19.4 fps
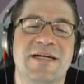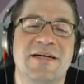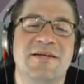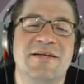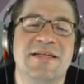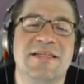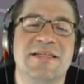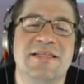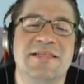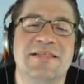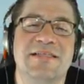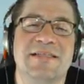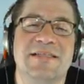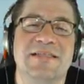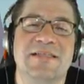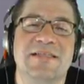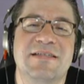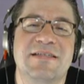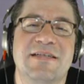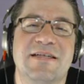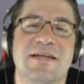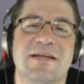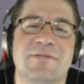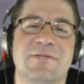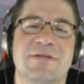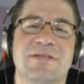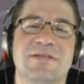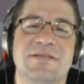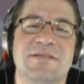air conditioning. I
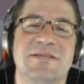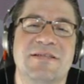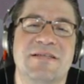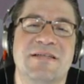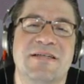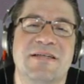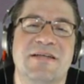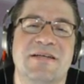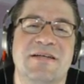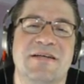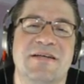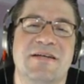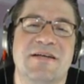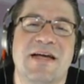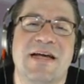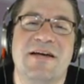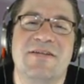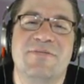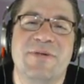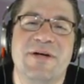want to have